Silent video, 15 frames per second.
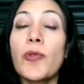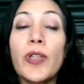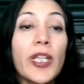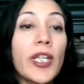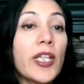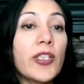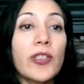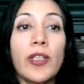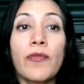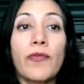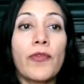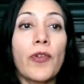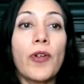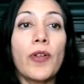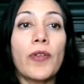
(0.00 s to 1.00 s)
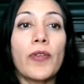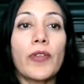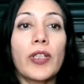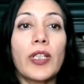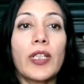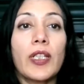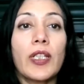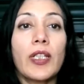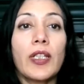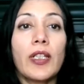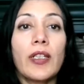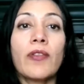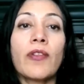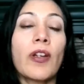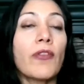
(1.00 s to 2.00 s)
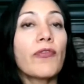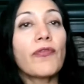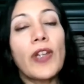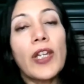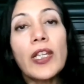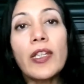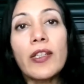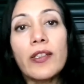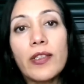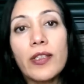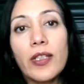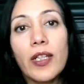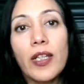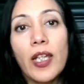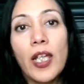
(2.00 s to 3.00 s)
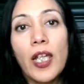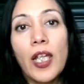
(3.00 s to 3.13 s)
creation involved, there are failures,